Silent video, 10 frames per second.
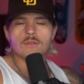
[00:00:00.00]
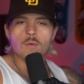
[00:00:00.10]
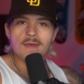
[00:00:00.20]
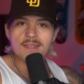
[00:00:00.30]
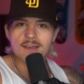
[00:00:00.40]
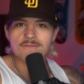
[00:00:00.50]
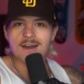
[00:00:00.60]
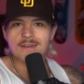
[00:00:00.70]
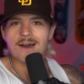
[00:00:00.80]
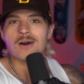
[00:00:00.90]
The way that I
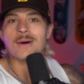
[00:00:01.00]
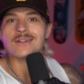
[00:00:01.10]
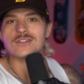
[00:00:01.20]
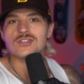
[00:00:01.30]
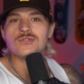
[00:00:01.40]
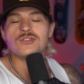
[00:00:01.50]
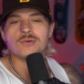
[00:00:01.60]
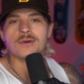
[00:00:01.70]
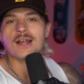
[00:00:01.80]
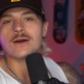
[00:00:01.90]
found out about this
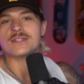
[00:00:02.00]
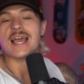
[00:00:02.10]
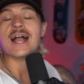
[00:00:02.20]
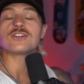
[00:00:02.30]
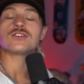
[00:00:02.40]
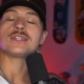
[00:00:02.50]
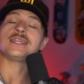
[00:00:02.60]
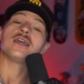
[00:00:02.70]
YouTuber, I was actually